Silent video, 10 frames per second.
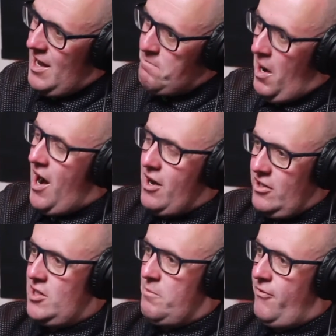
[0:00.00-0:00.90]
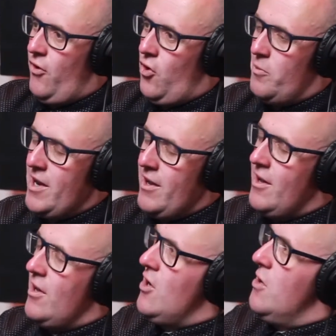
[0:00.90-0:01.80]
partnership forming.
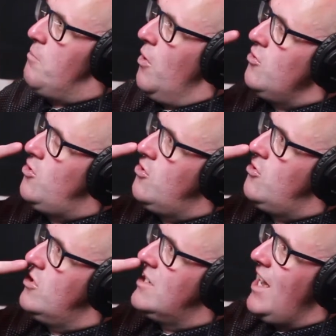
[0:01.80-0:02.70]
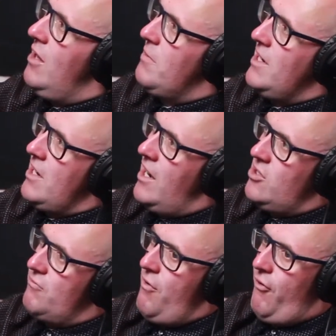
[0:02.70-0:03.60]
But just tell me, as
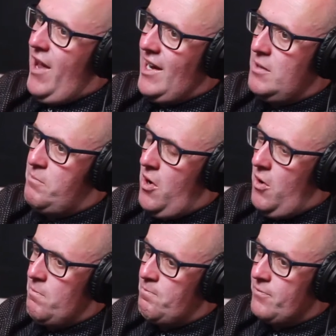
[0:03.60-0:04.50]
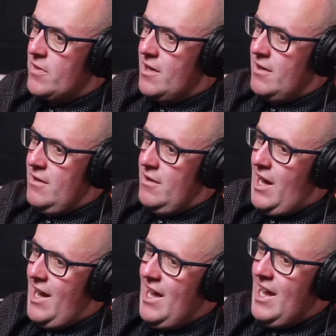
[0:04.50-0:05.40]
you reflect upon
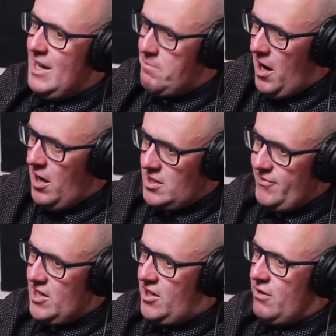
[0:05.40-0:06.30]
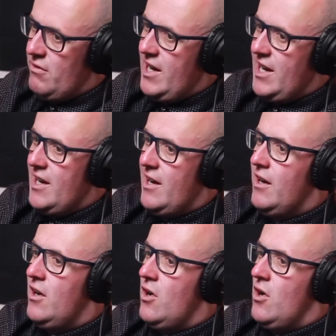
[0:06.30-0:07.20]
that early part of your career,
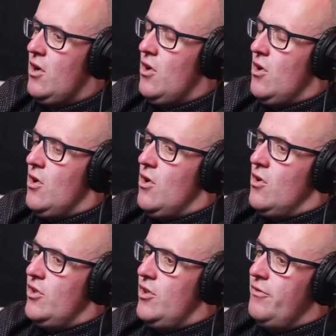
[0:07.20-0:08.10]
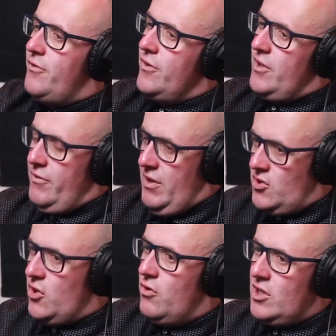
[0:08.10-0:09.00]
you've
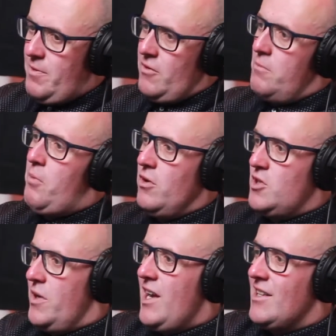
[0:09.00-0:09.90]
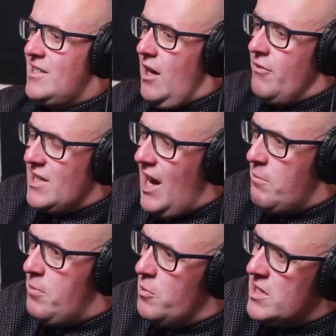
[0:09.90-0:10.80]
talked about the point where you had
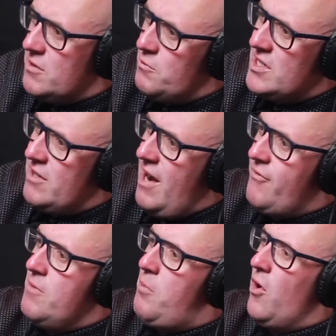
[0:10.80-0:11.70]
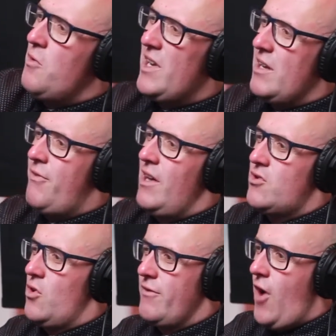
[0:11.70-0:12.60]
self-doubt, but was there ever a point where you felt
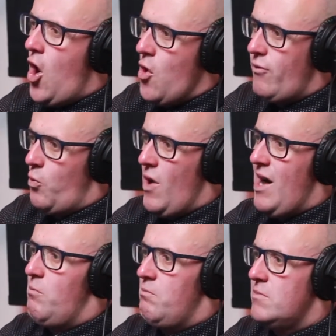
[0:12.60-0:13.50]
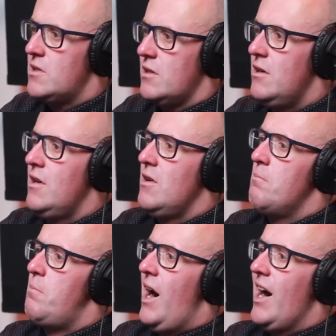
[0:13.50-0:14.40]
sort of overwhelmed
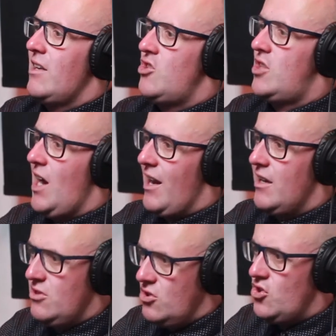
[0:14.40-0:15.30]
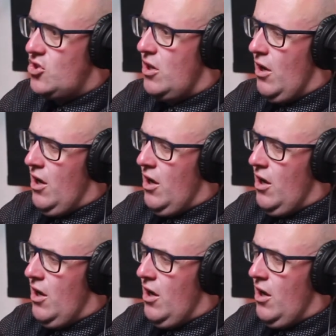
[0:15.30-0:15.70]
by challenge?